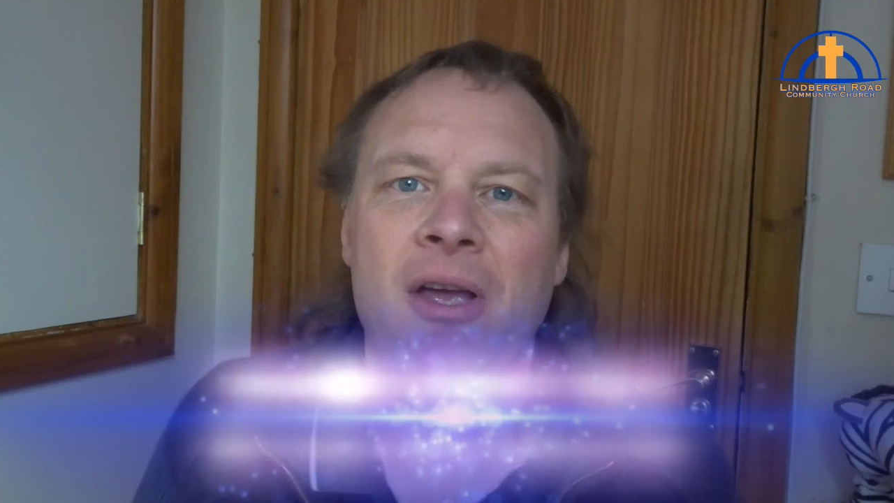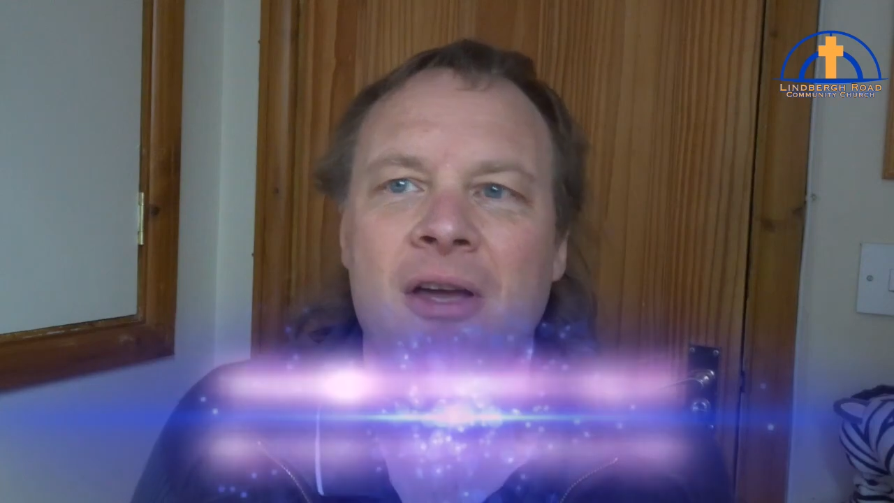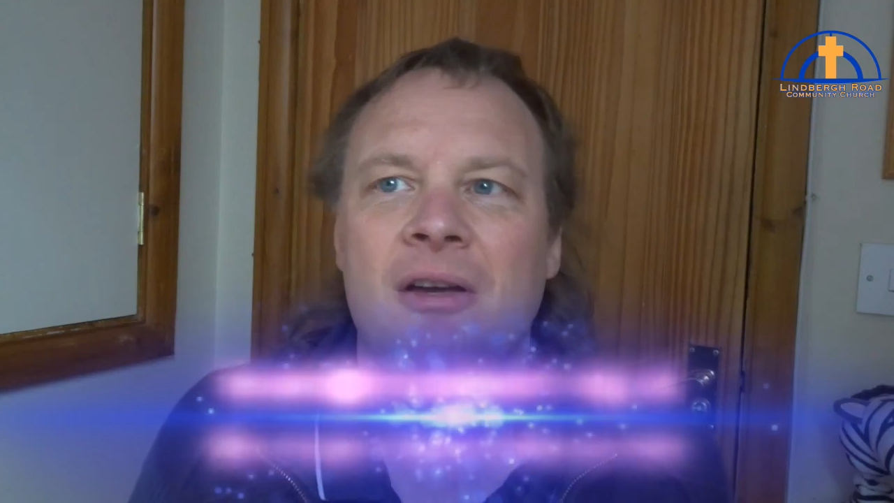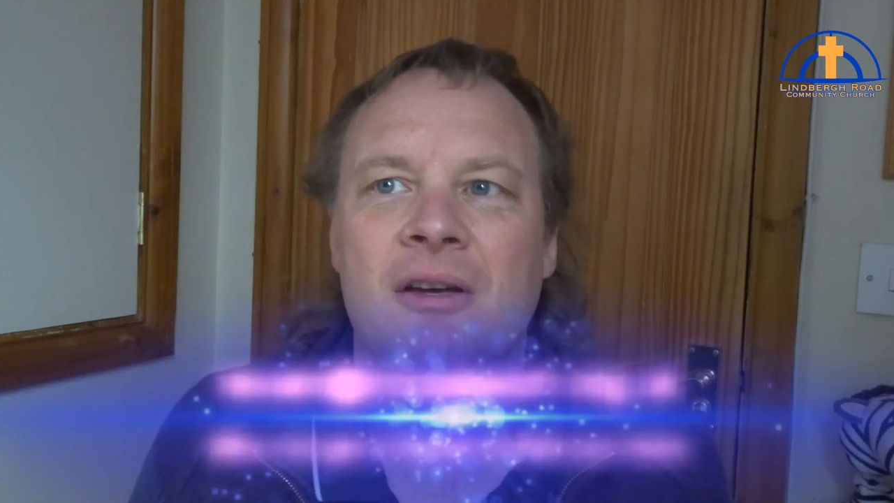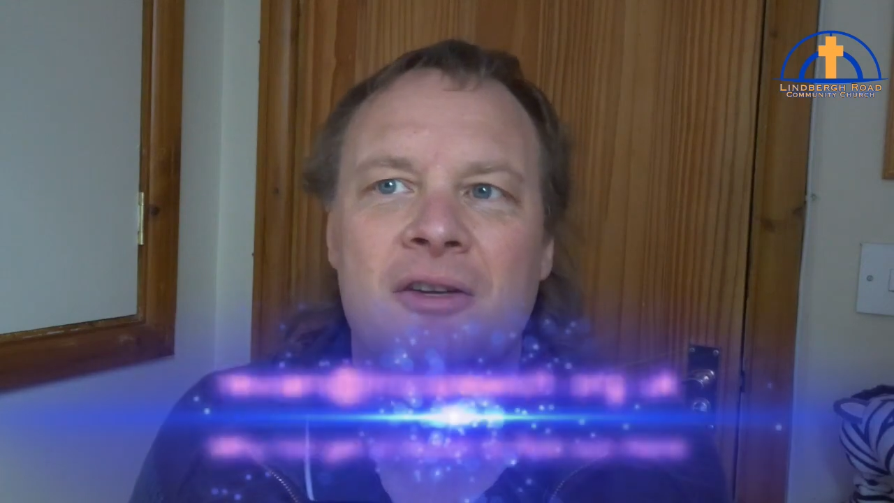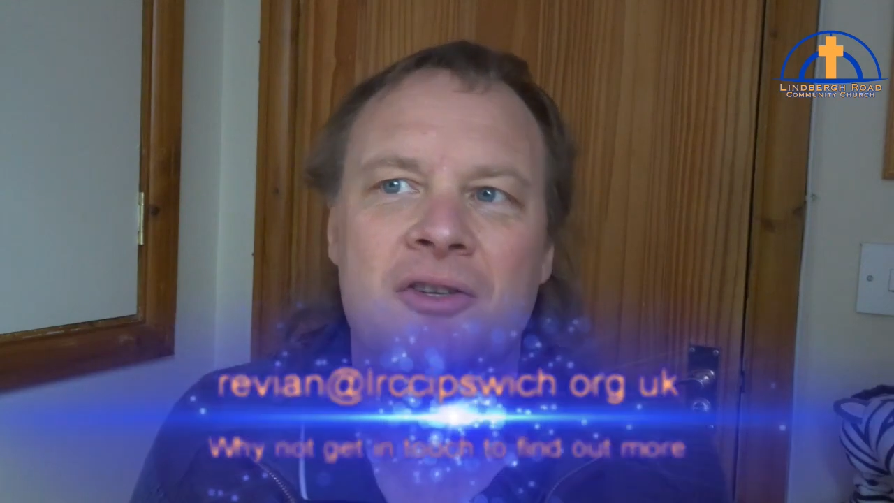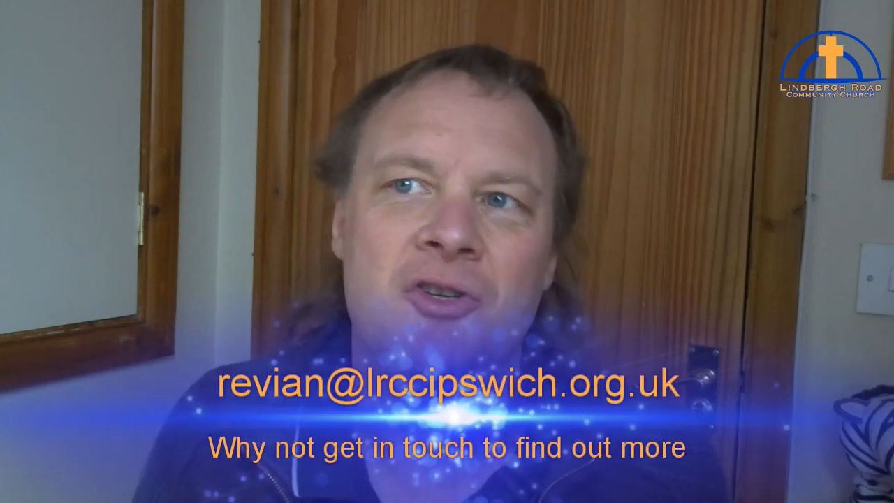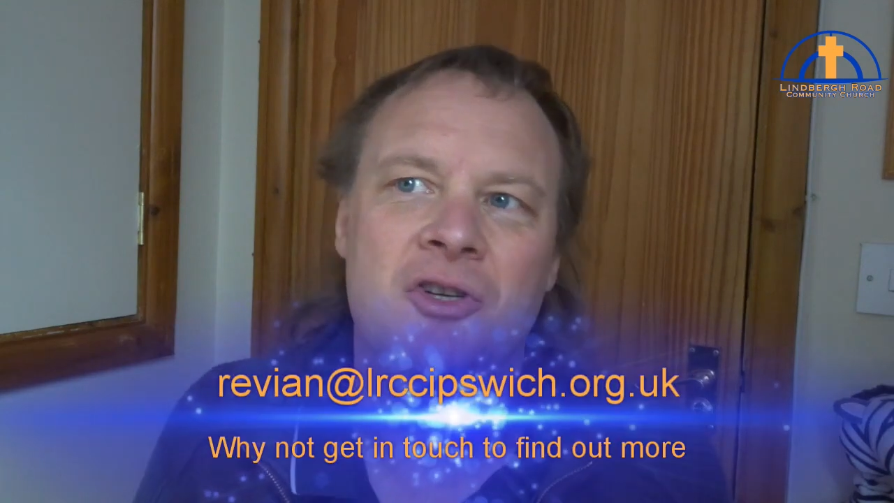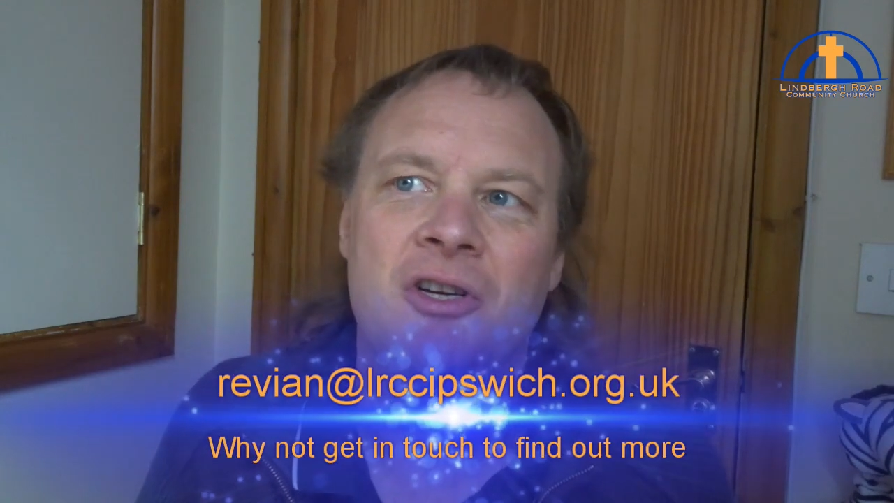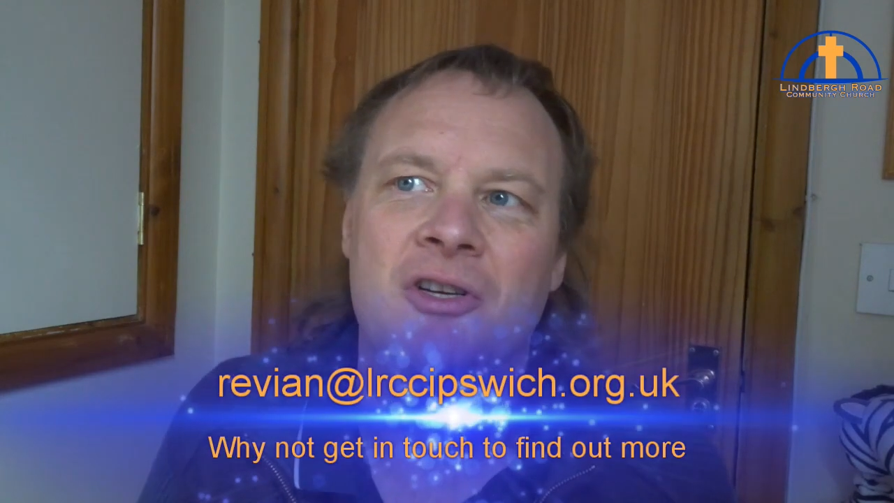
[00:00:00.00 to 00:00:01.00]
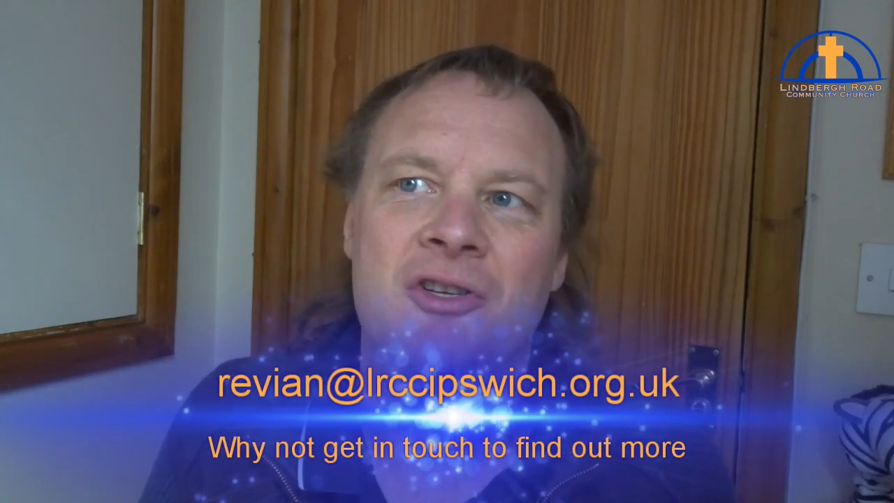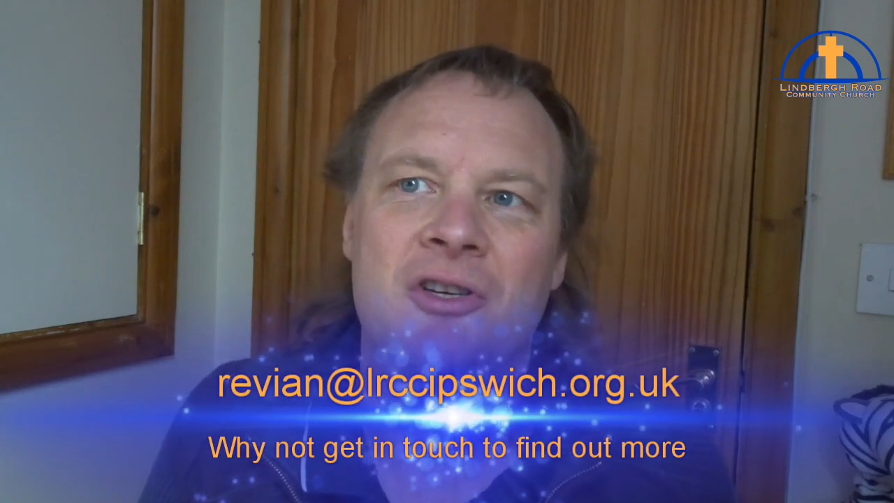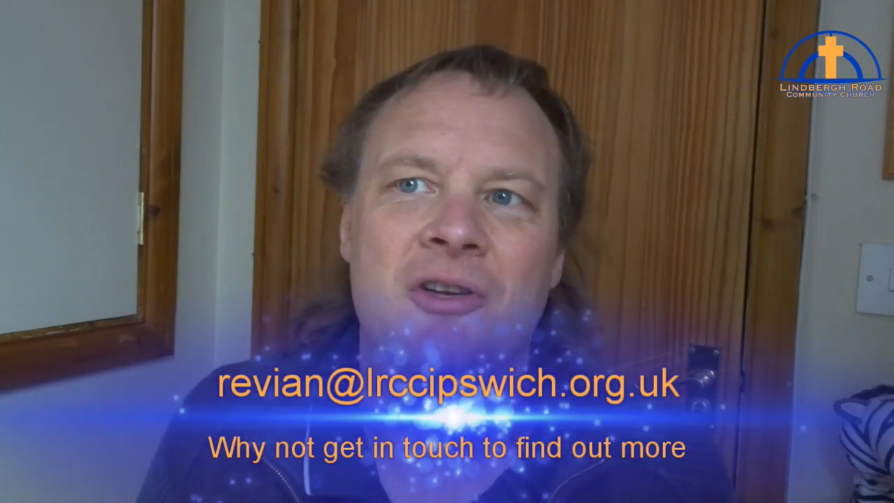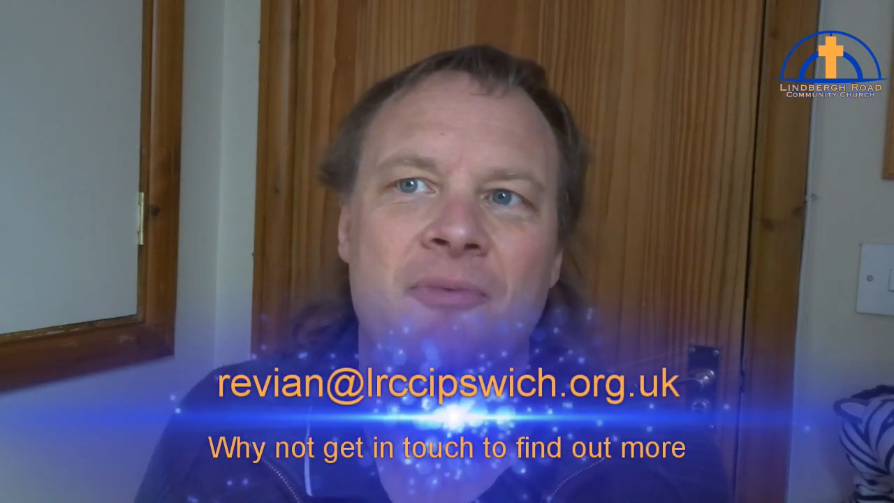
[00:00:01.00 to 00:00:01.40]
here as a church